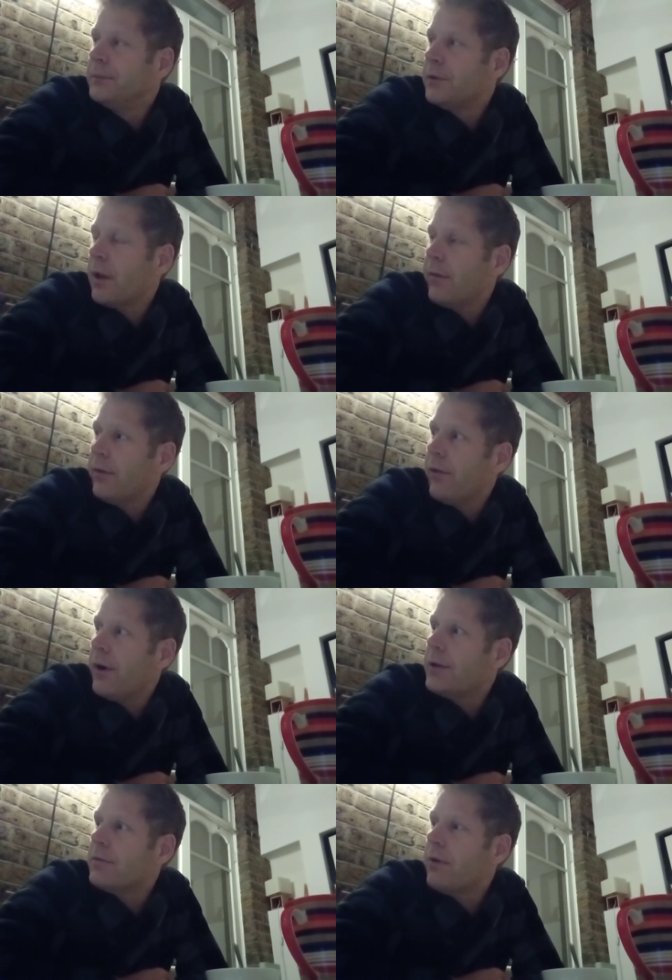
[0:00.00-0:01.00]
so they've
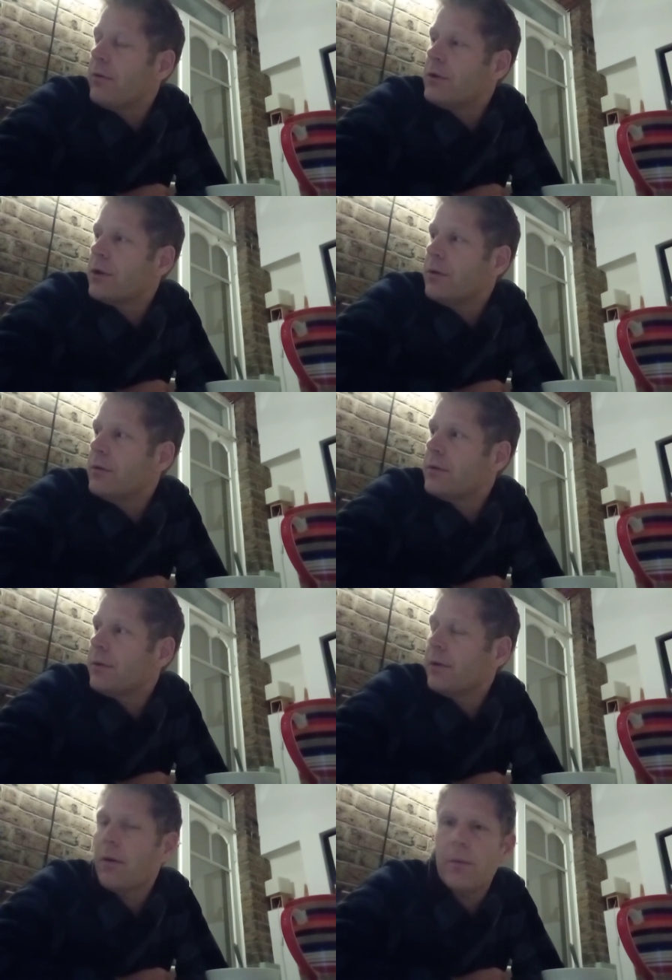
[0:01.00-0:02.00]
advised road shoes,
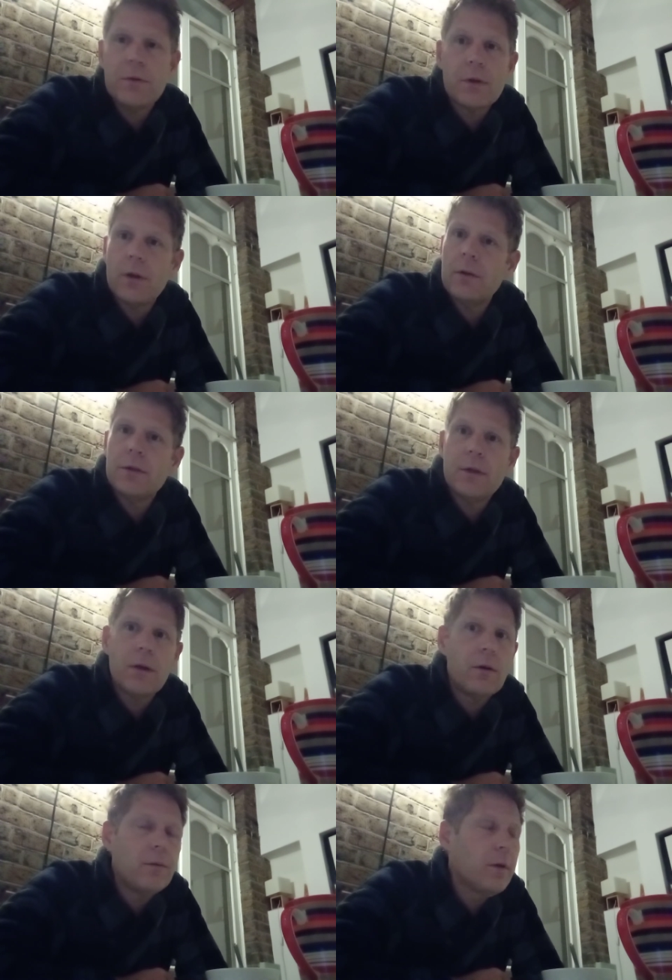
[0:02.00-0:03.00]
so I'm just going to
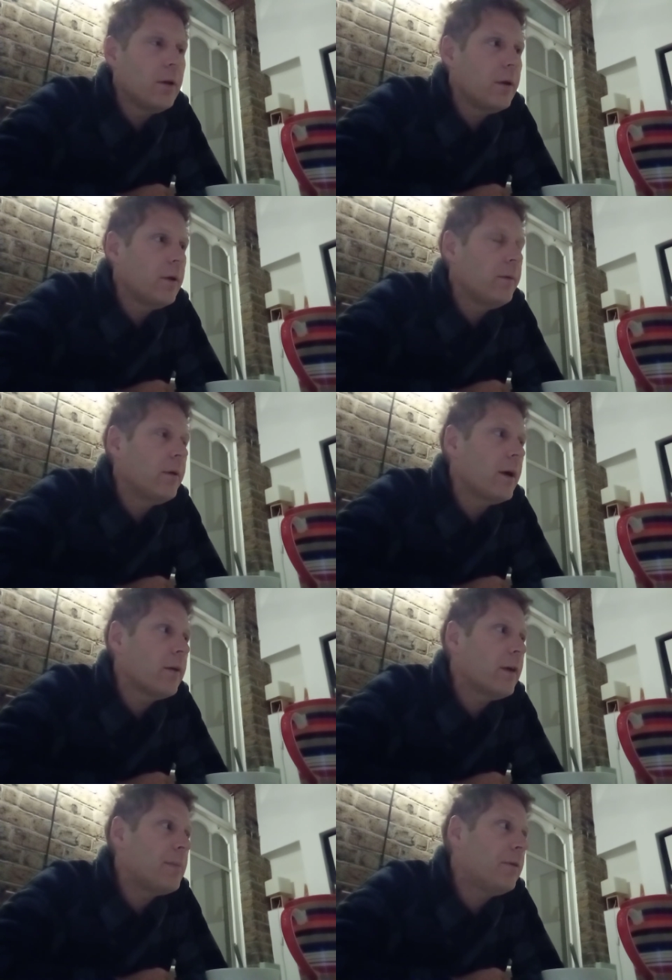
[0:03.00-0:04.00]
stick on the Nike
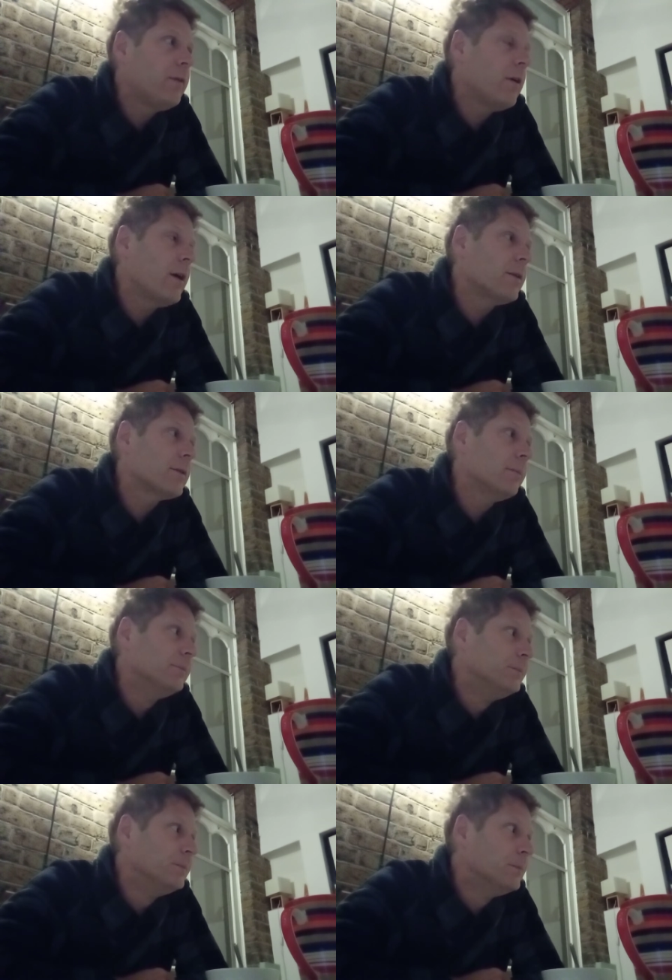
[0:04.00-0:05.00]
Vaporflies
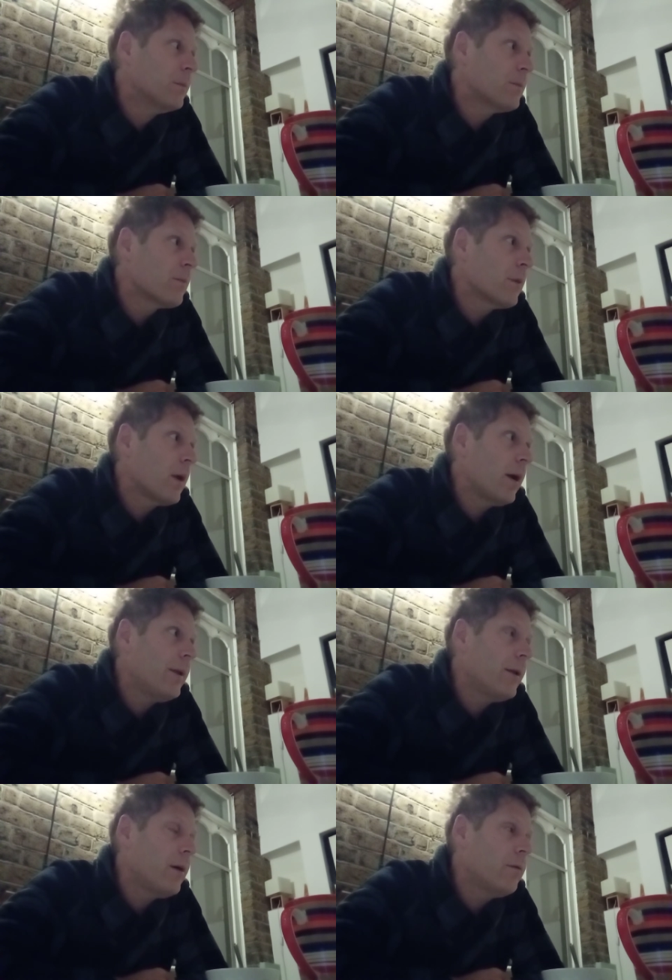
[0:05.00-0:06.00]

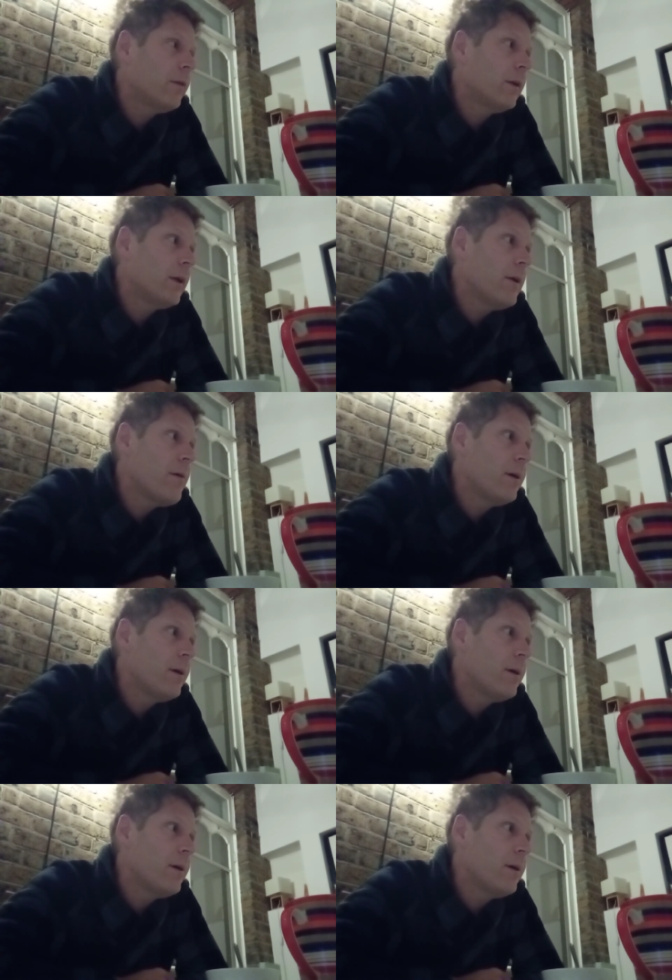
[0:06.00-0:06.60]
and hopefully,